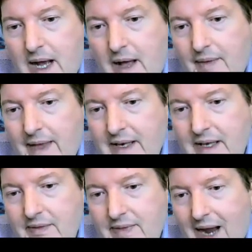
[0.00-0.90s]
and
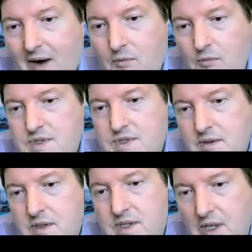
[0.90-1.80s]
then that
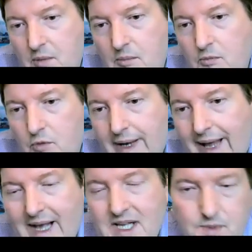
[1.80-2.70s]
going to
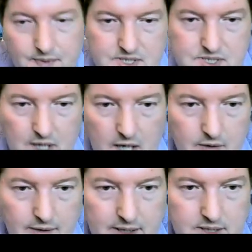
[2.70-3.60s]
react with the
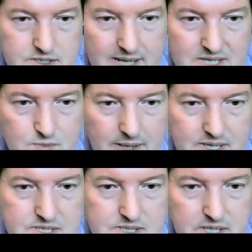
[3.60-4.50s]
styrene. So that's what in
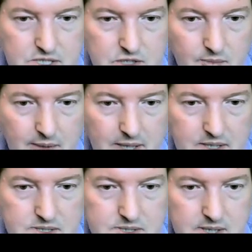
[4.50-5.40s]
situ
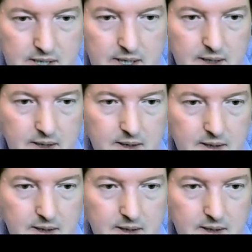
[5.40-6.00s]
means there.